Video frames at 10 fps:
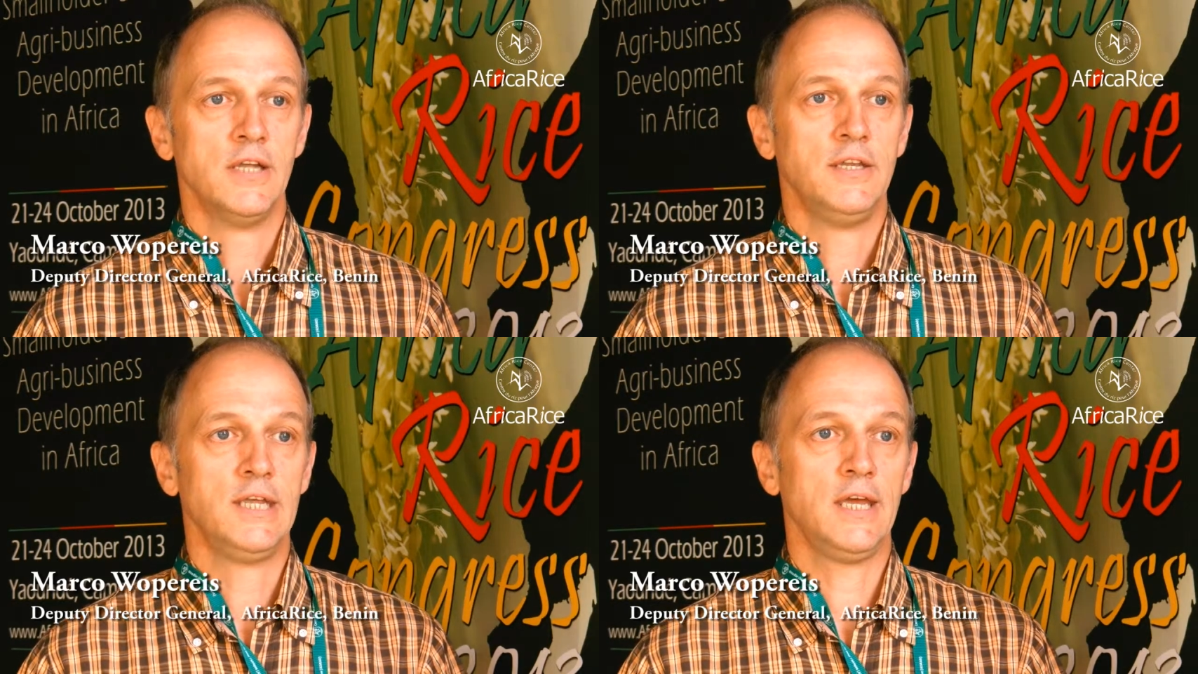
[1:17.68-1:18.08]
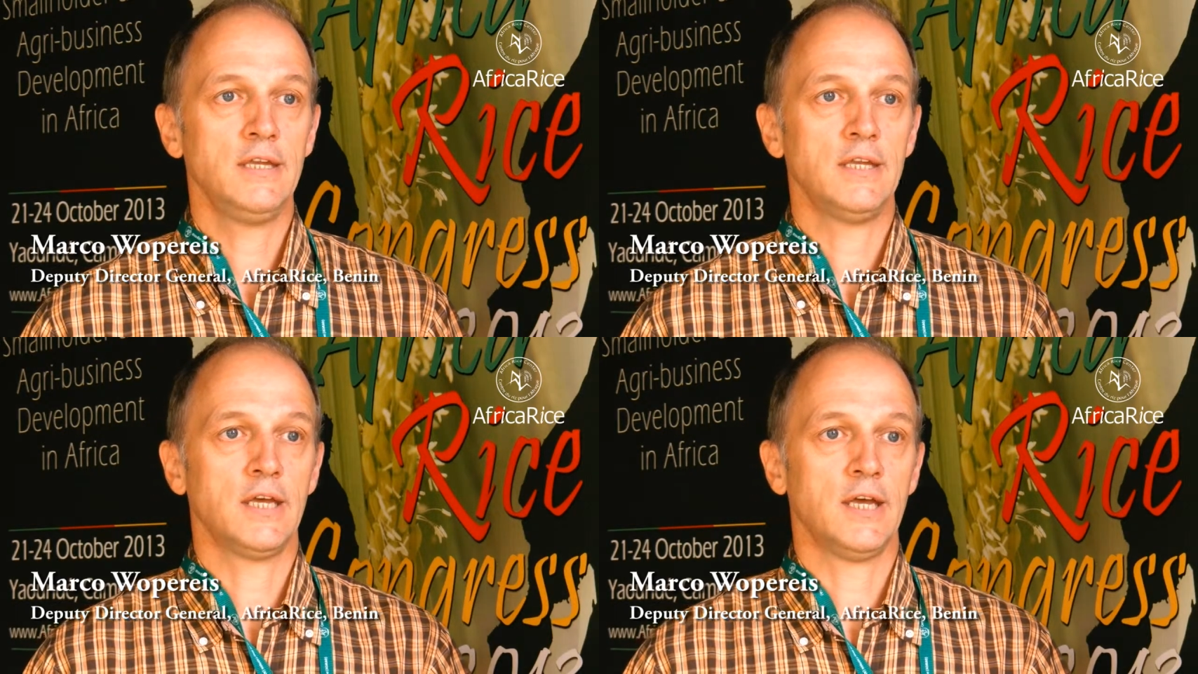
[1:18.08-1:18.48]

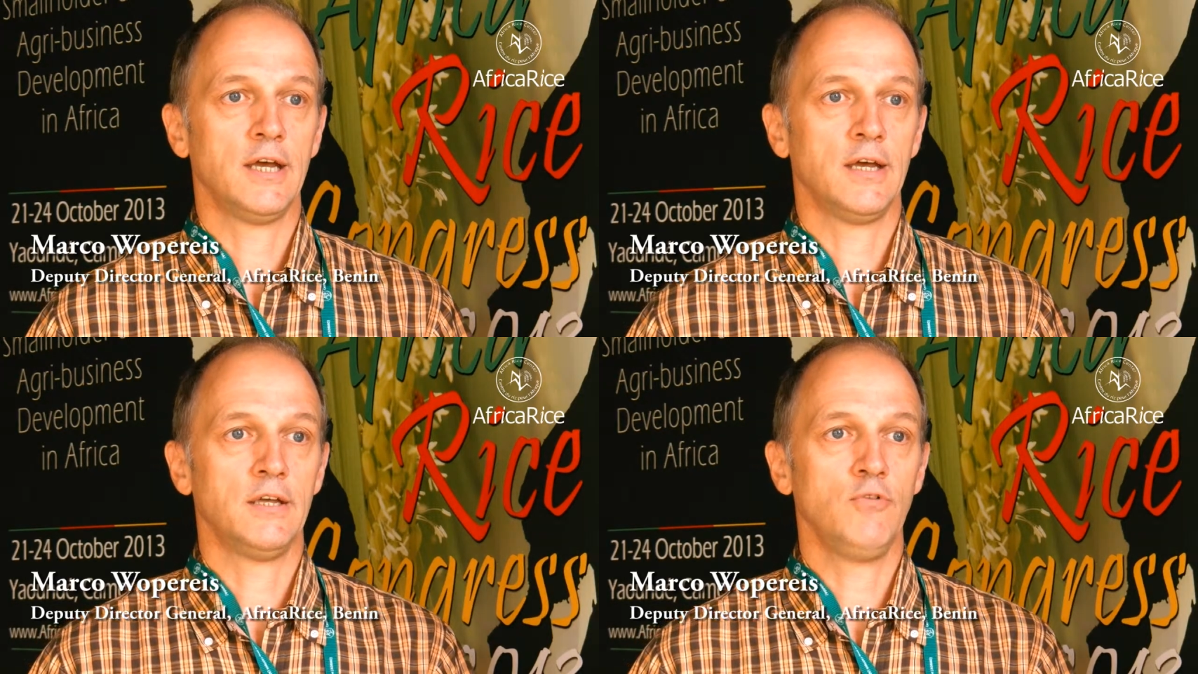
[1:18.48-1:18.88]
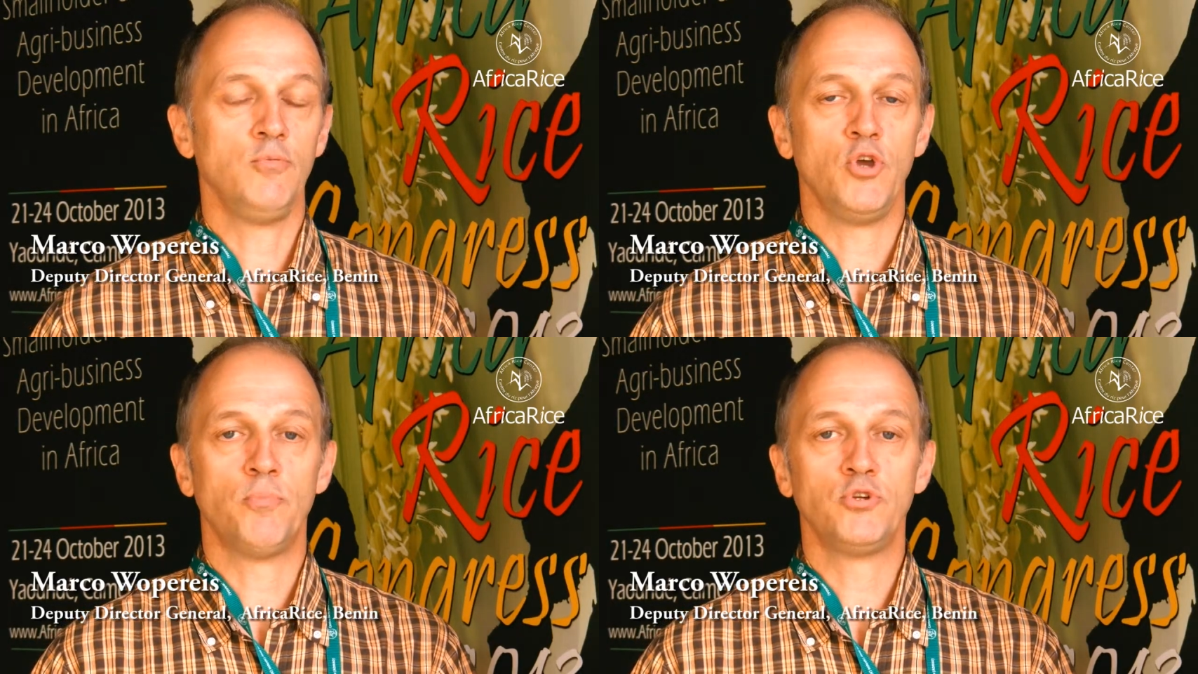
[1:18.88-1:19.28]
Then there will
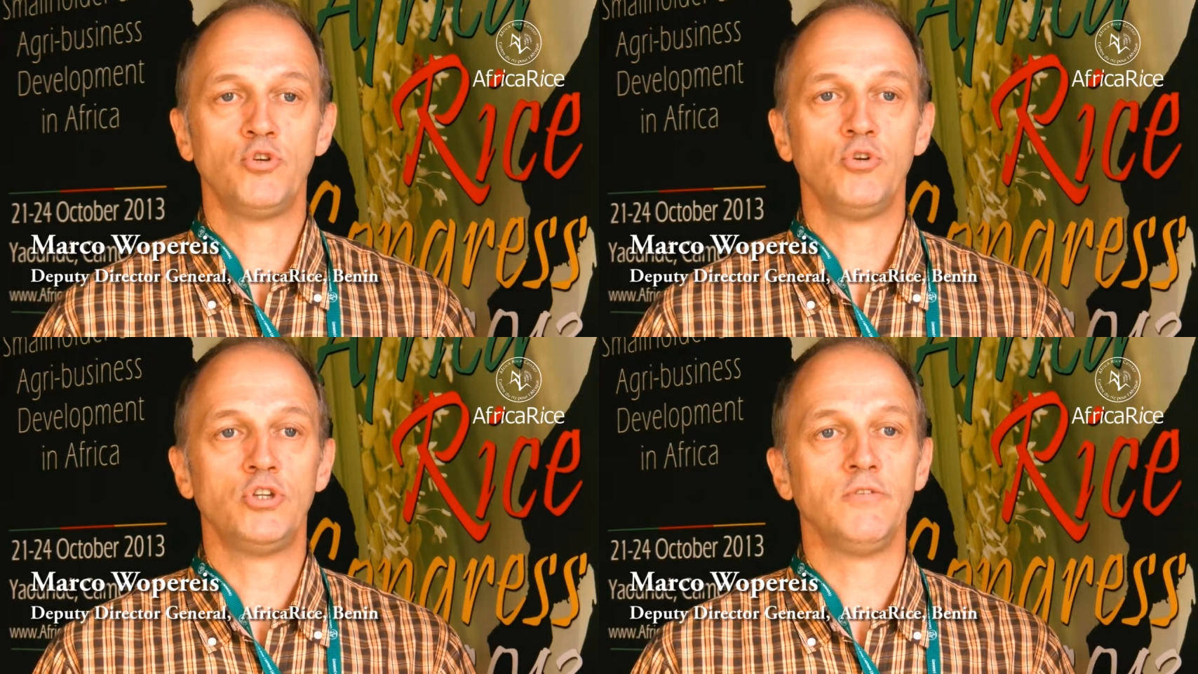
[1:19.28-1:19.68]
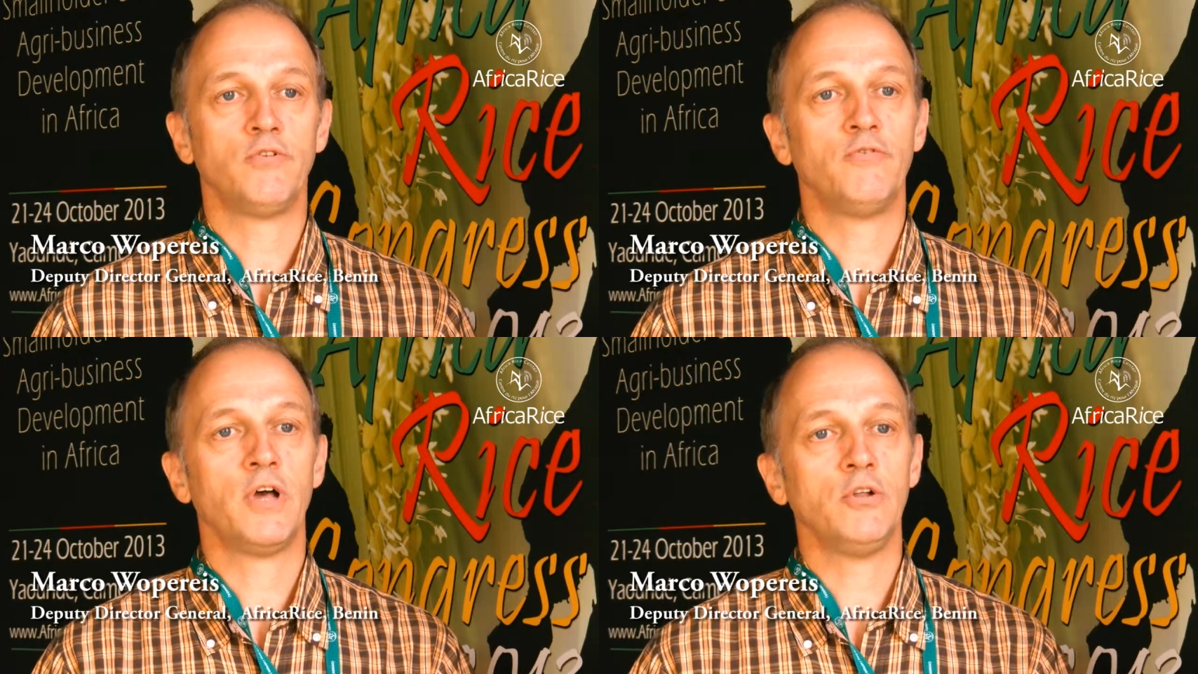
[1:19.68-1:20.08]
be opportunity
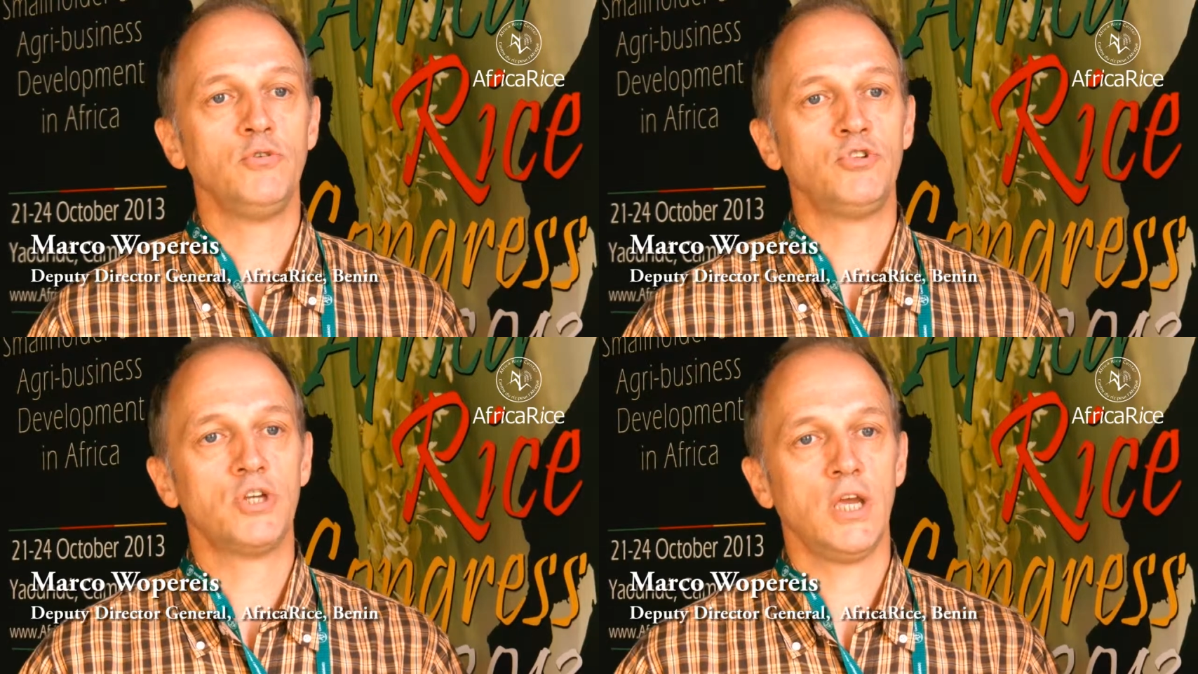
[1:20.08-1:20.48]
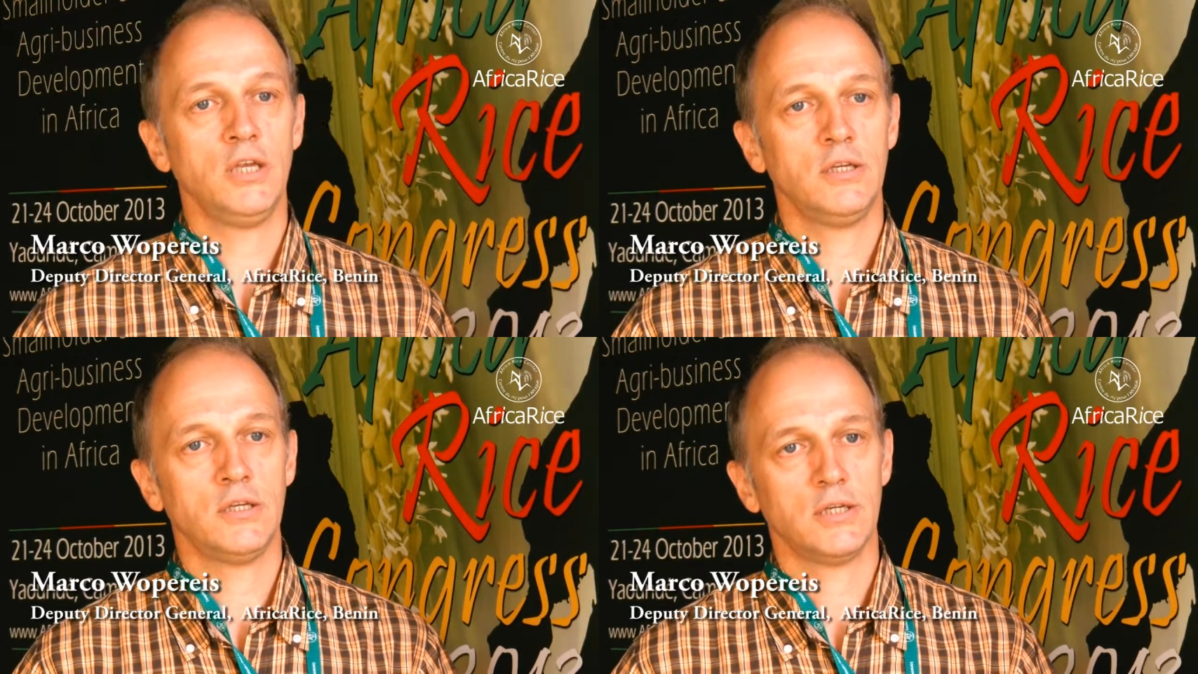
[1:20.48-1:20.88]
for value chain